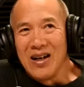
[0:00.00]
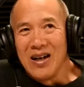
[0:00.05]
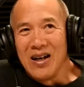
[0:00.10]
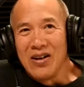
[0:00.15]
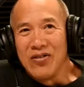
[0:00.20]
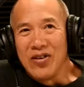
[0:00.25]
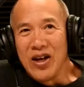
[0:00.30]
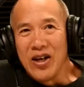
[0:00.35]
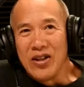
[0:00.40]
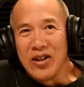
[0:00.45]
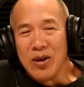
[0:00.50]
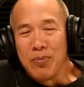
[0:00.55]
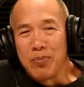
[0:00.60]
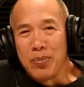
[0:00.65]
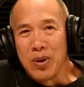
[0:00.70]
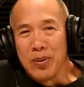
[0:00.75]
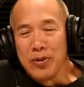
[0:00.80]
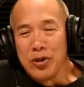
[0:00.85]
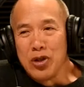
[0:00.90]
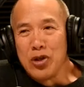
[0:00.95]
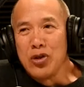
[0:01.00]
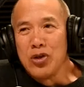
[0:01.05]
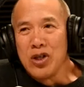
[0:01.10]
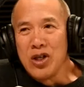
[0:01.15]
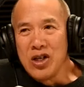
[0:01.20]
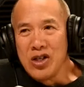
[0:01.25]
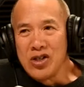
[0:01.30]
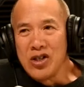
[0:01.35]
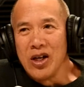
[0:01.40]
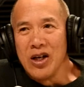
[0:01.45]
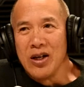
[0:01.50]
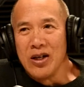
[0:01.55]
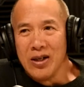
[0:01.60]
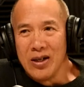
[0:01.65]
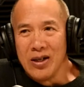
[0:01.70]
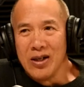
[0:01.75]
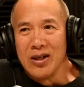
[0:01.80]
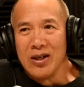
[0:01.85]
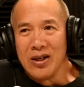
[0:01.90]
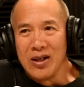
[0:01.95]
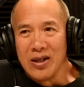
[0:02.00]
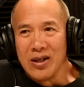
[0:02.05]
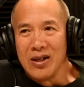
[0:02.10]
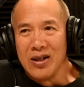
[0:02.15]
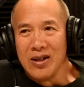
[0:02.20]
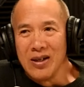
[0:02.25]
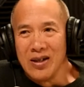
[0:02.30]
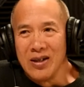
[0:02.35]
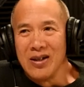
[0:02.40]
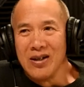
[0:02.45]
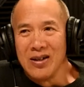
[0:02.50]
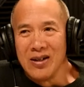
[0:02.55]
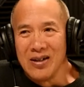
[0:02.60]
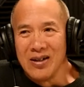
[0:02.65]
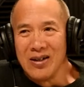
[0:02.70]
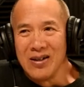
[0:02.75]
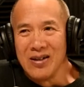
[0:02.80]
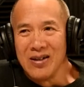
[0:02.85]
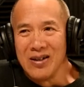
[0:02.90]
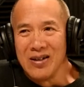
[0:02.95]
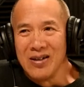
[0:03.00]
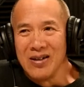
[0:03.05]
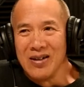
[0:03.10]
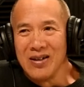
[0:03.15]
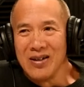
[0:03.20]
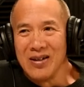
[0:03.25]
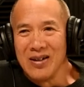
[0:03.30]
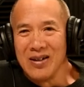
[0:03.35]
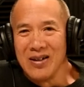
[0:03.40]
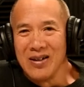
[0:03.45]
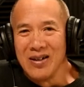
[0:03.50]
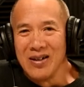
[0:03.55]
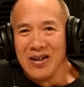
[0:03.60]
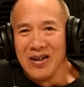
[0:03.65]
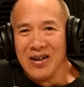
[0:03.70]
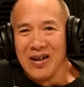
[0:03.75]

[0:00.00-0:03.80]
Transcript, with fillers: I've had that probably two years now. Oh, nice. Still going fast?